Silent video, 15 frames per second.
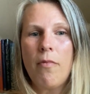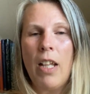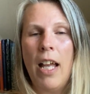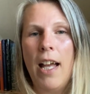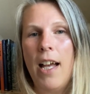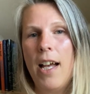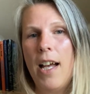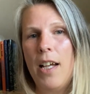
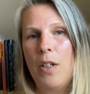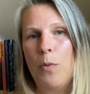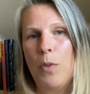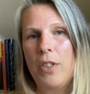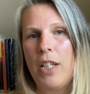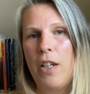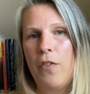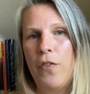And
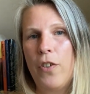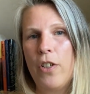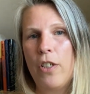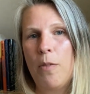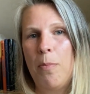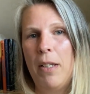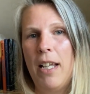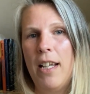what I
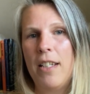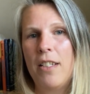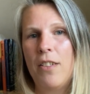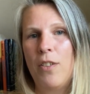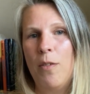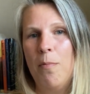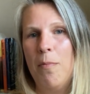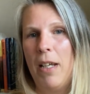first
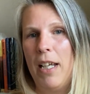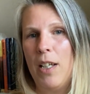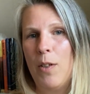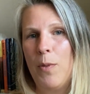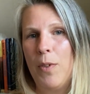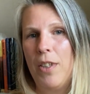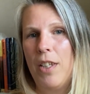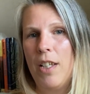planned to
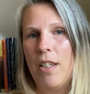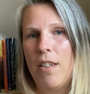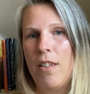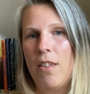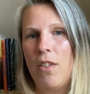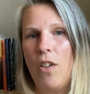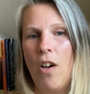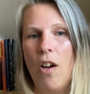make with
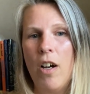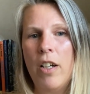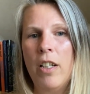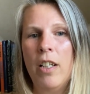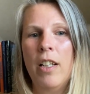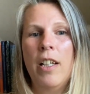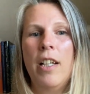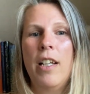this yarn
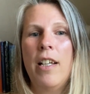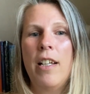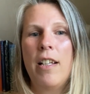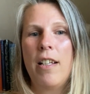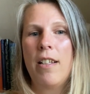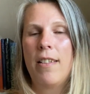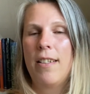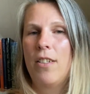
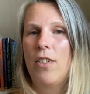is the